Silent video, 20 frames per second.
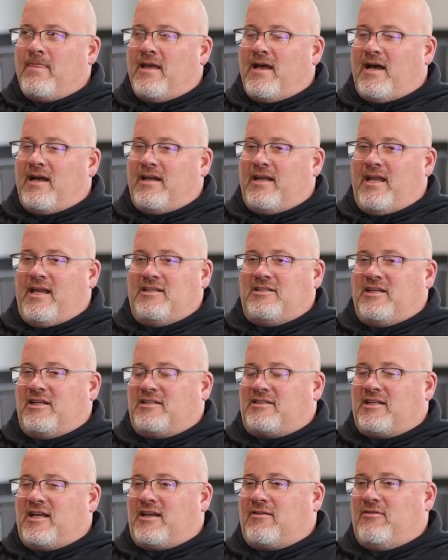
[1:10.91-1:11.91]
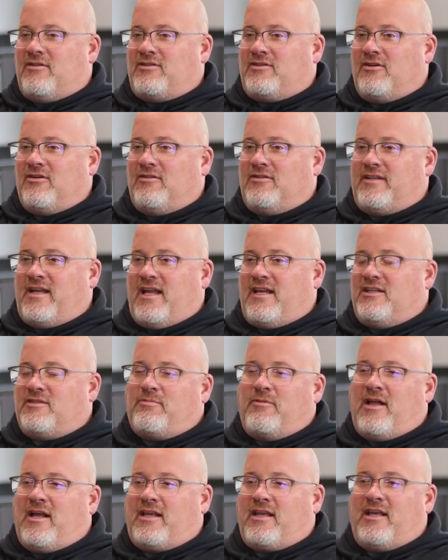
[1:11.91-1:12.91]
On A.J.'s second return, Danny's
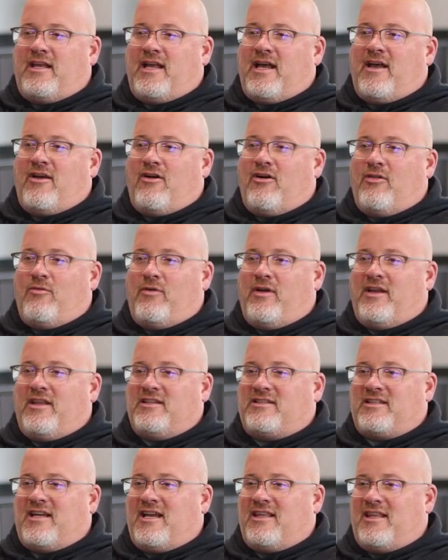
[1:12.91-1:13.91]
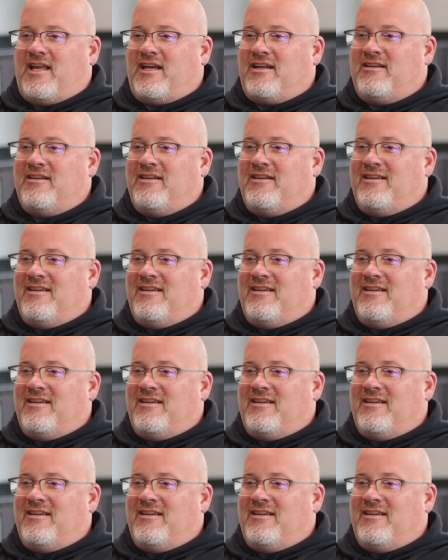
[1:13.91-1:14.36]
blocking a guy all the way to the sideline.